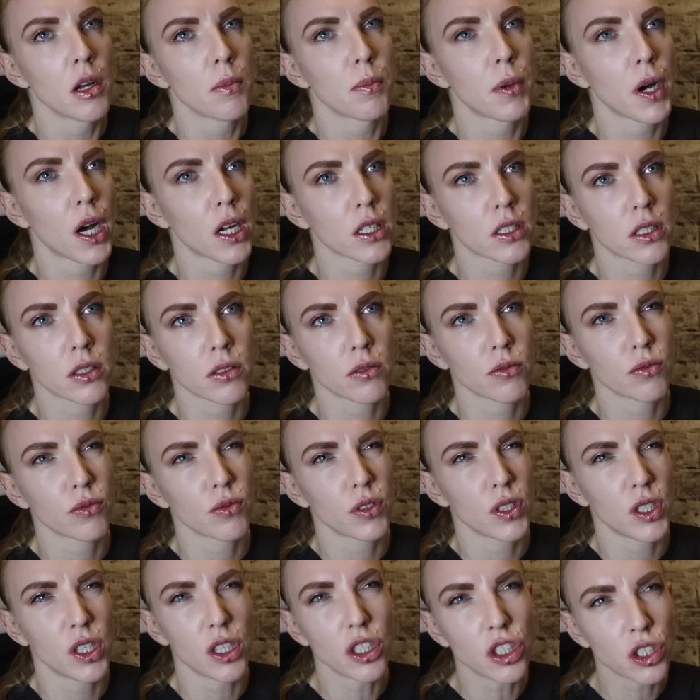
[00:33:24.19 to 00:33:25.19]
But
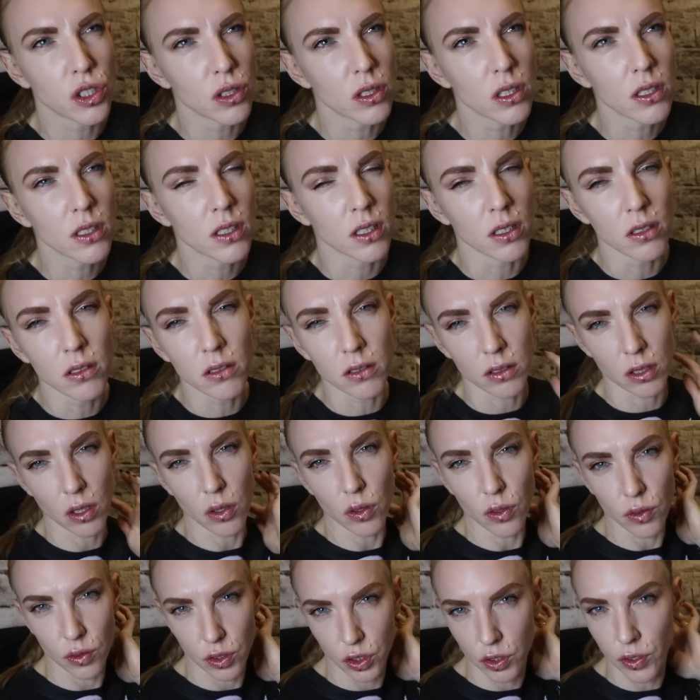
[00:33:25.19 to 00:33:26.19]
you shouldn't lose a
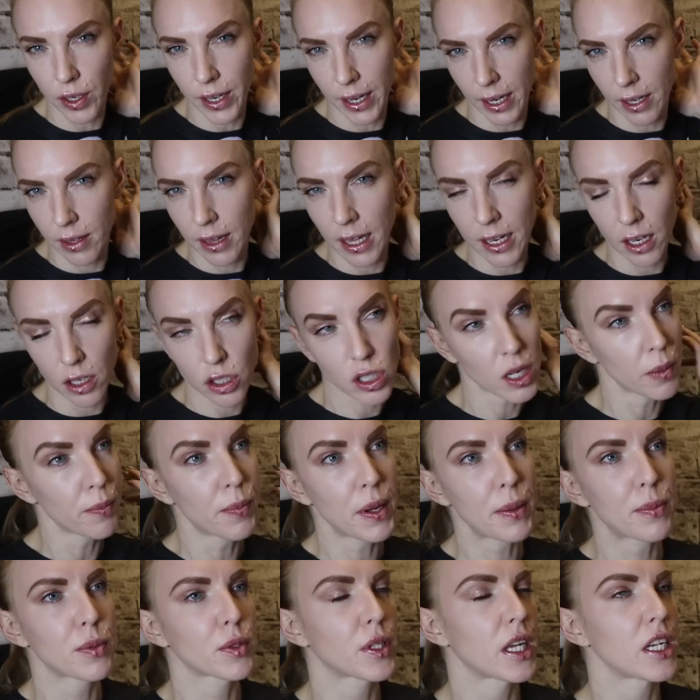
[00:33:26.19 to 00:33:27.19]
lot of strength. Like some
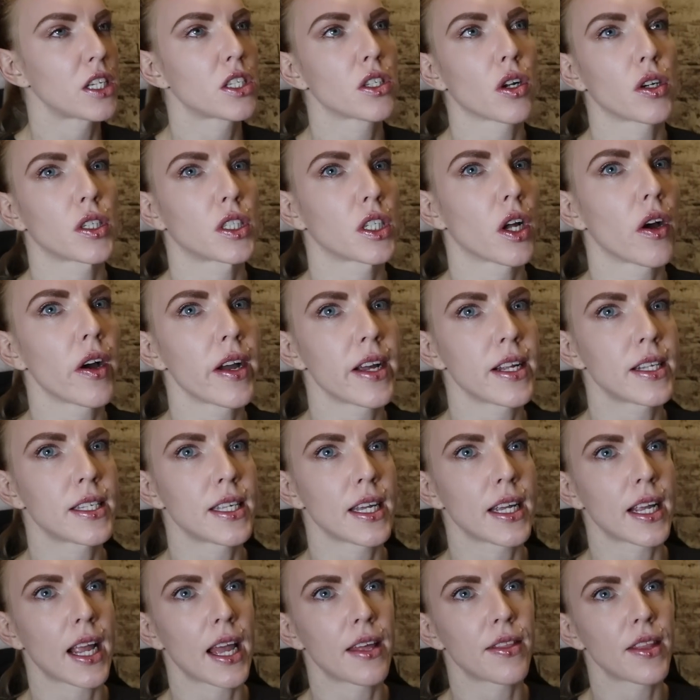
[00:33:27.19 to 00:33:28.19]
people, they start
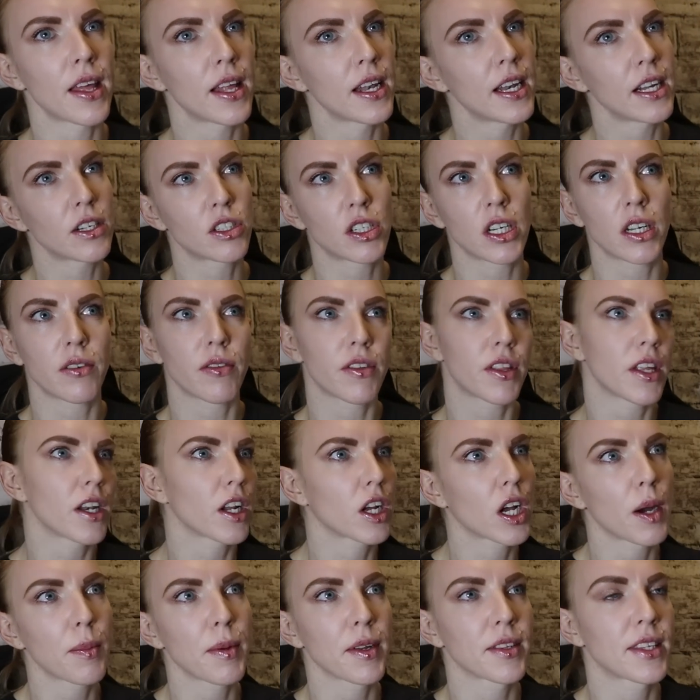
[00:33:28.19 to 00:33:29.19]
dieting and then literally within a
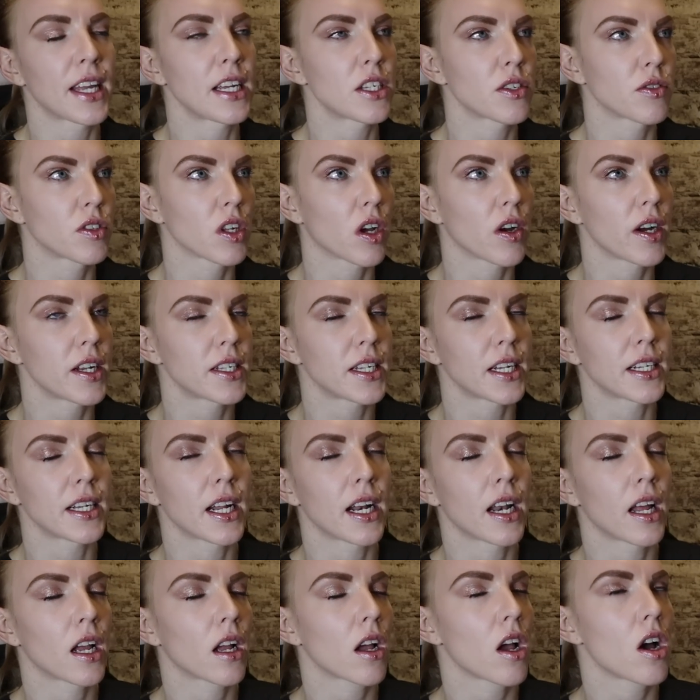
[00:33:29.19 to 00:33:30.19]
couple of days of dieting,
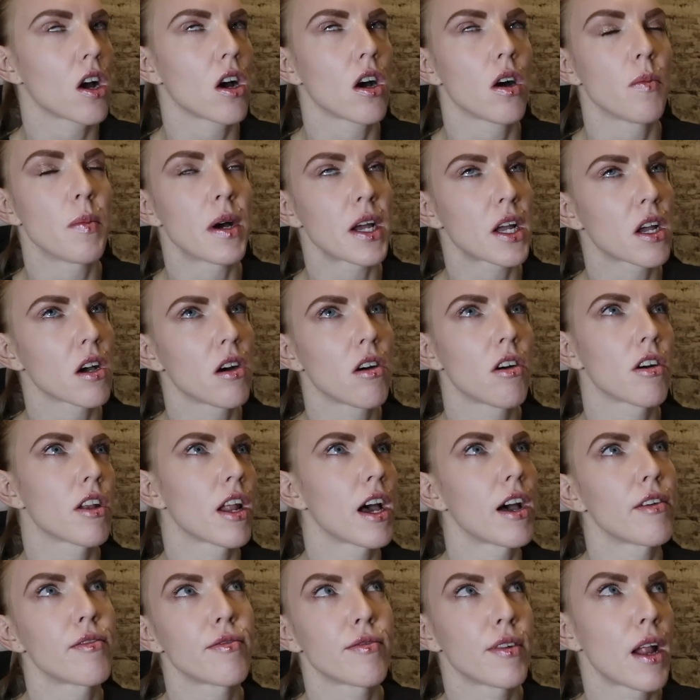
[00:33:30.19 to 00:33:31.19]
they're like, oh my god,
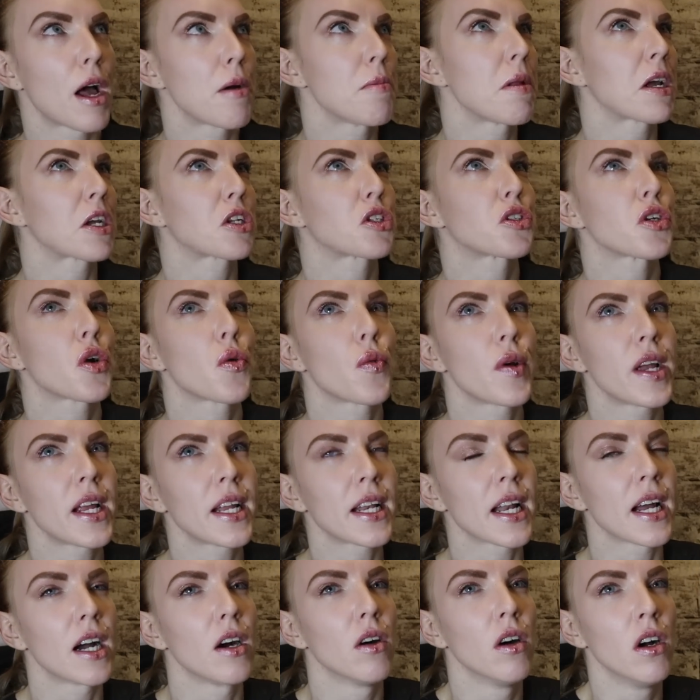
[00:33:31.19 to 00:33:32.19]
I've, I'm like so
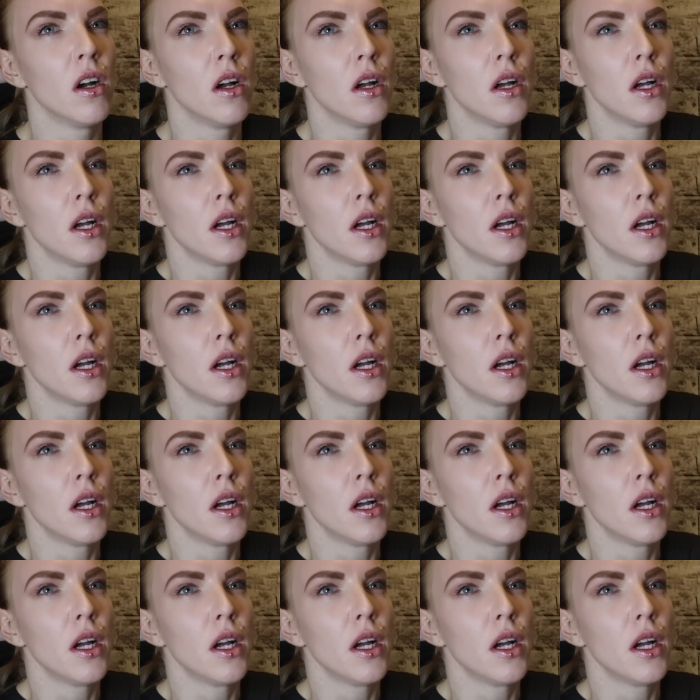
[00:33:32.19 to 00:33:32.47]
weak now.